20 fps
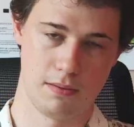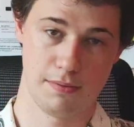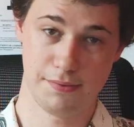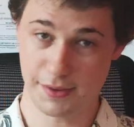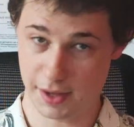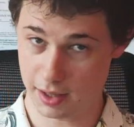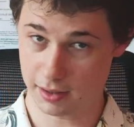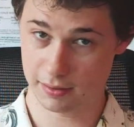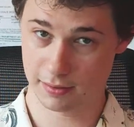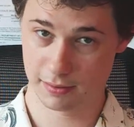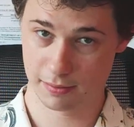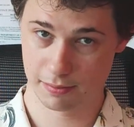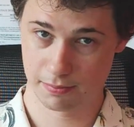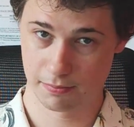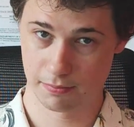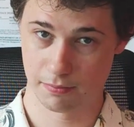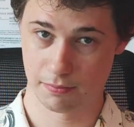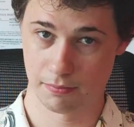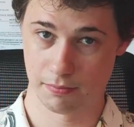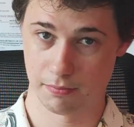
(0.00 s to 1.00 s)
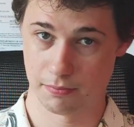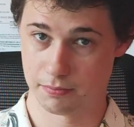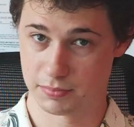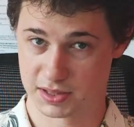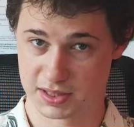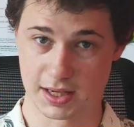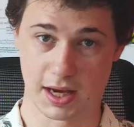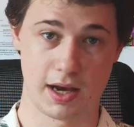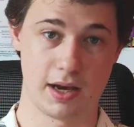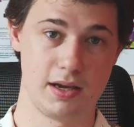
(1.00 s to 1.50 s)
That
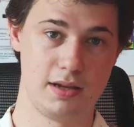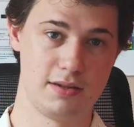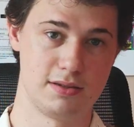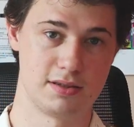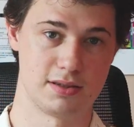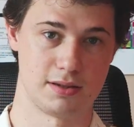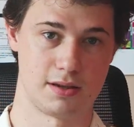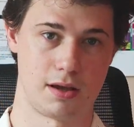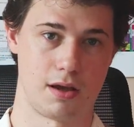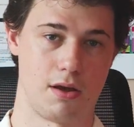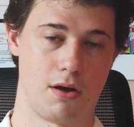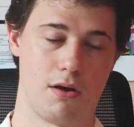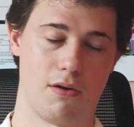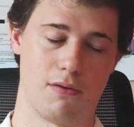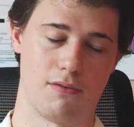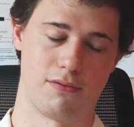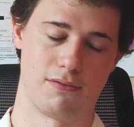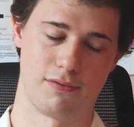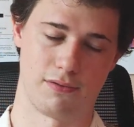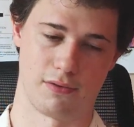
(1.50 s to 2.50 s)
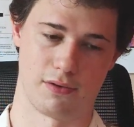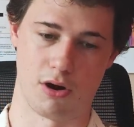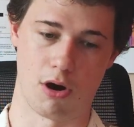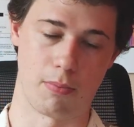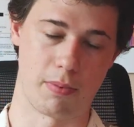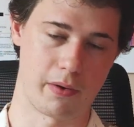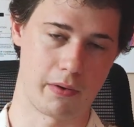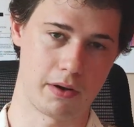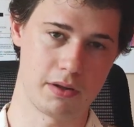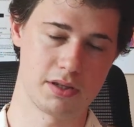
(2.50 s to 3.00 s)
size of
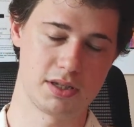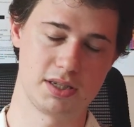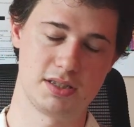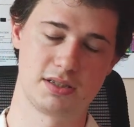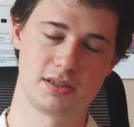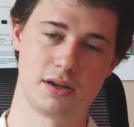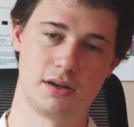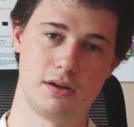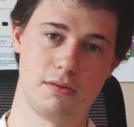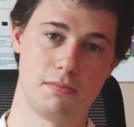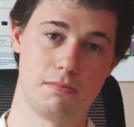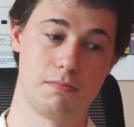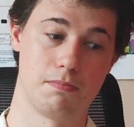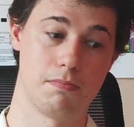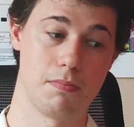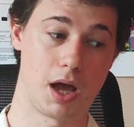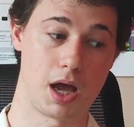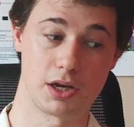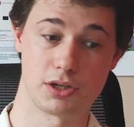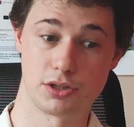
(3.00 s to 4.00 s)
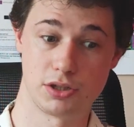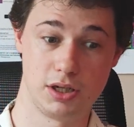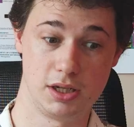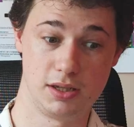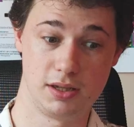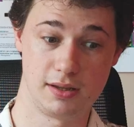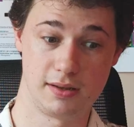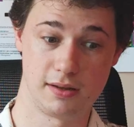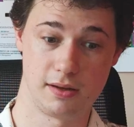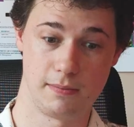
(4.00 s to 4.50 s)
operand is going to actually
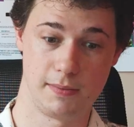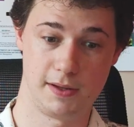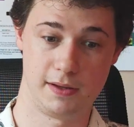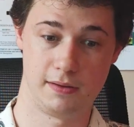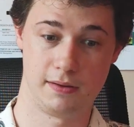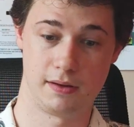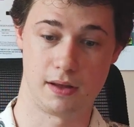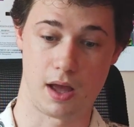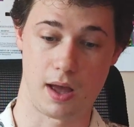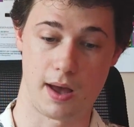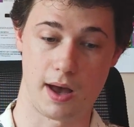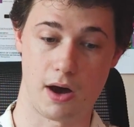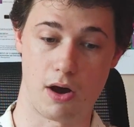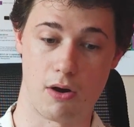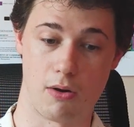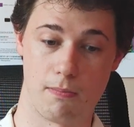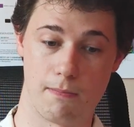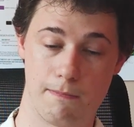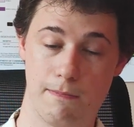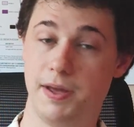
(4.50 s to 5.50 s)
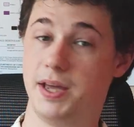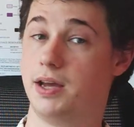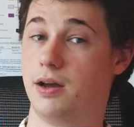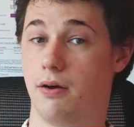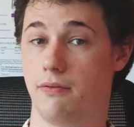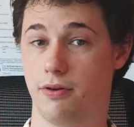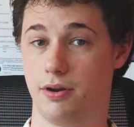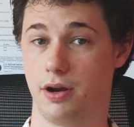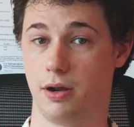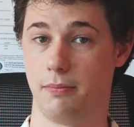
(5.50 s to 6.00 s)
determine how big
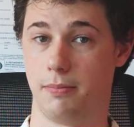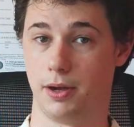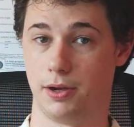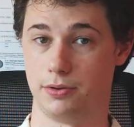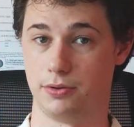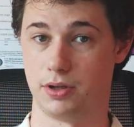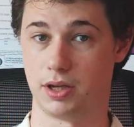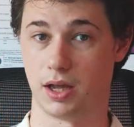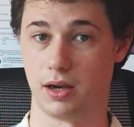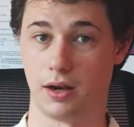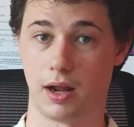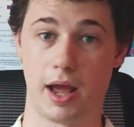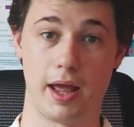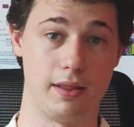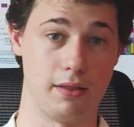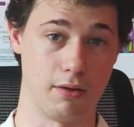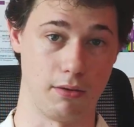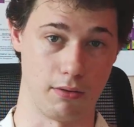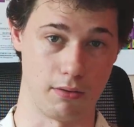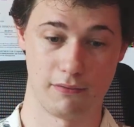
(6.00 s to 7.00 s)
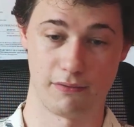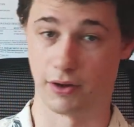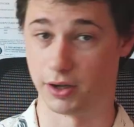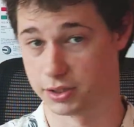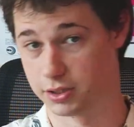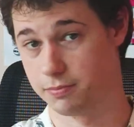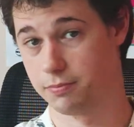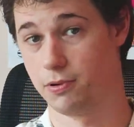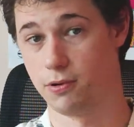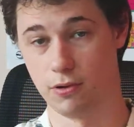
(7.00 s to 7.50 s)
of a number you can handle. For
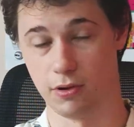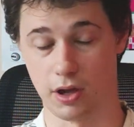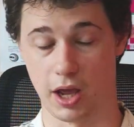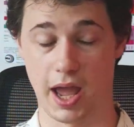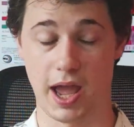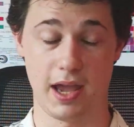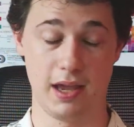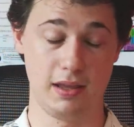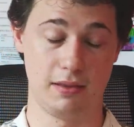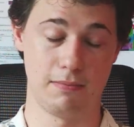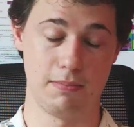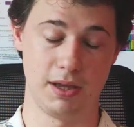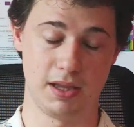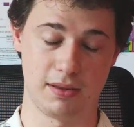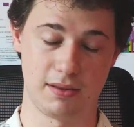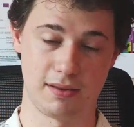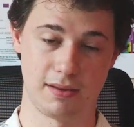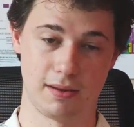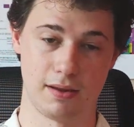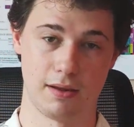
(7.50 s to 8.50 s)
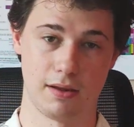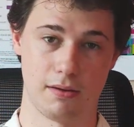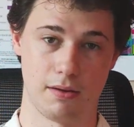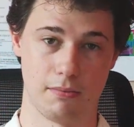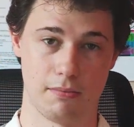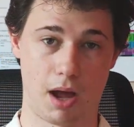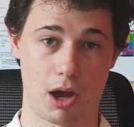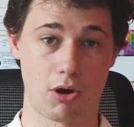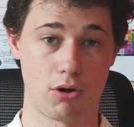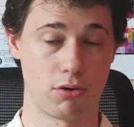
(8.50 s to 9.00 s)
example, an 8-bit
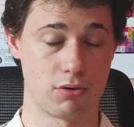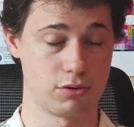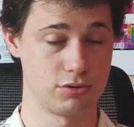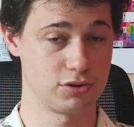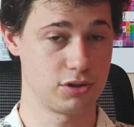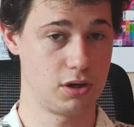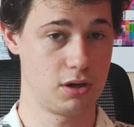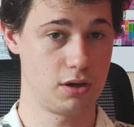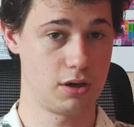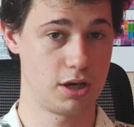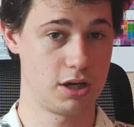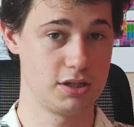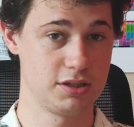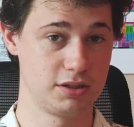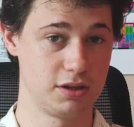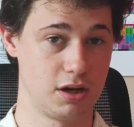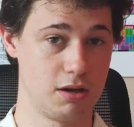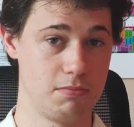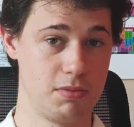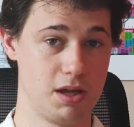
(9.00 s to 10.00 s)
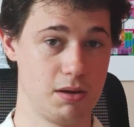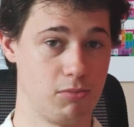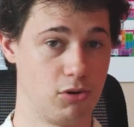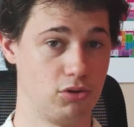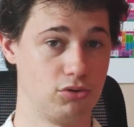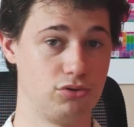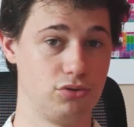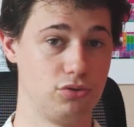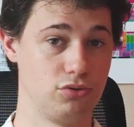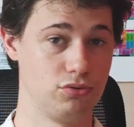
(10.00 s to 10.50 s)
microcontroller is going to be able
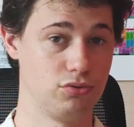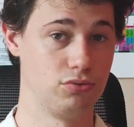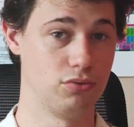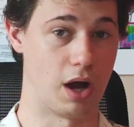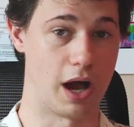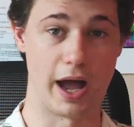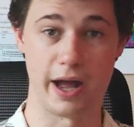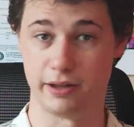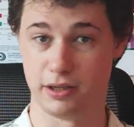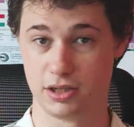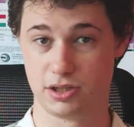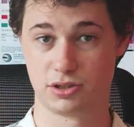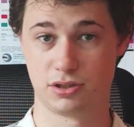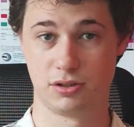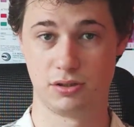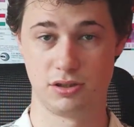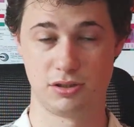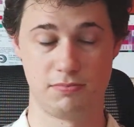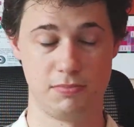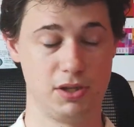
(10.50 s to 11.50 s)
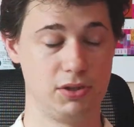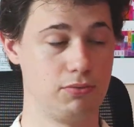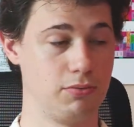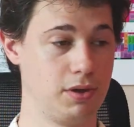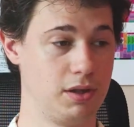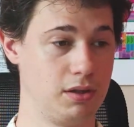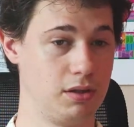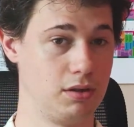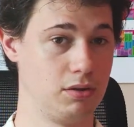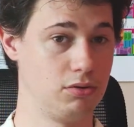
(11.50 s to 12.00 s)
to do additions
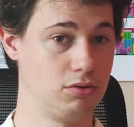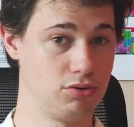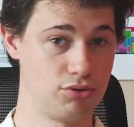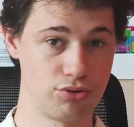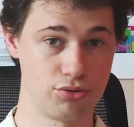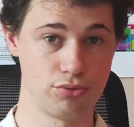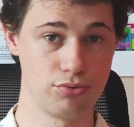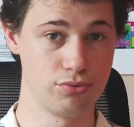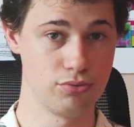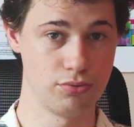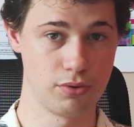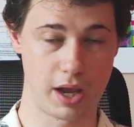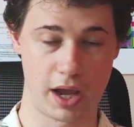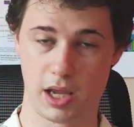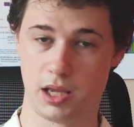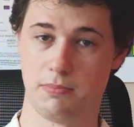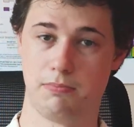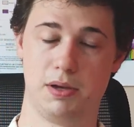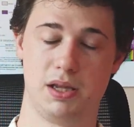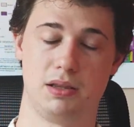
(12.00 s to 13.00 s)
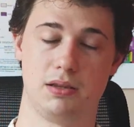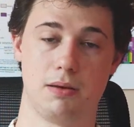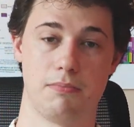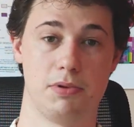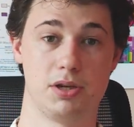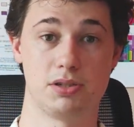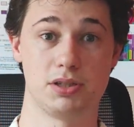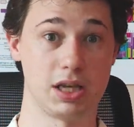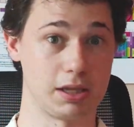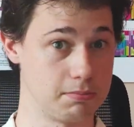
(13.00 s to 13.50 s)
between two 8-bit
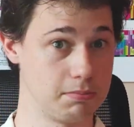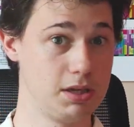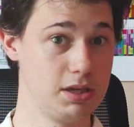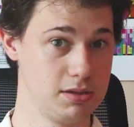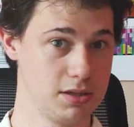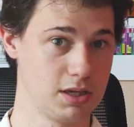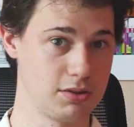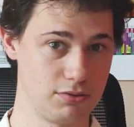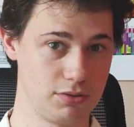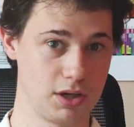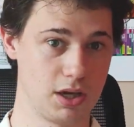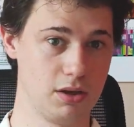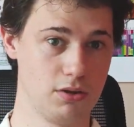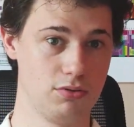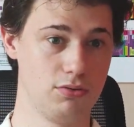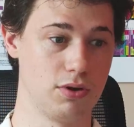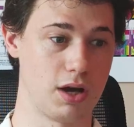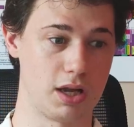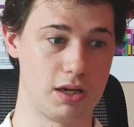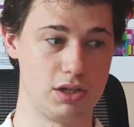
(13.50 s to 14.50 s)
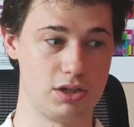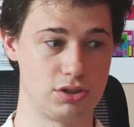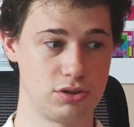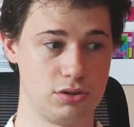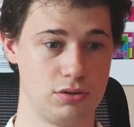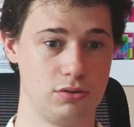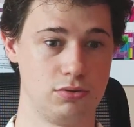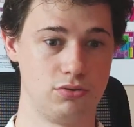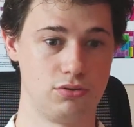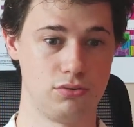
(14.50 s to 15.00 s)
numbers. That means that you can do
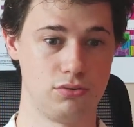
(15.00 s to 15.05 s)
addition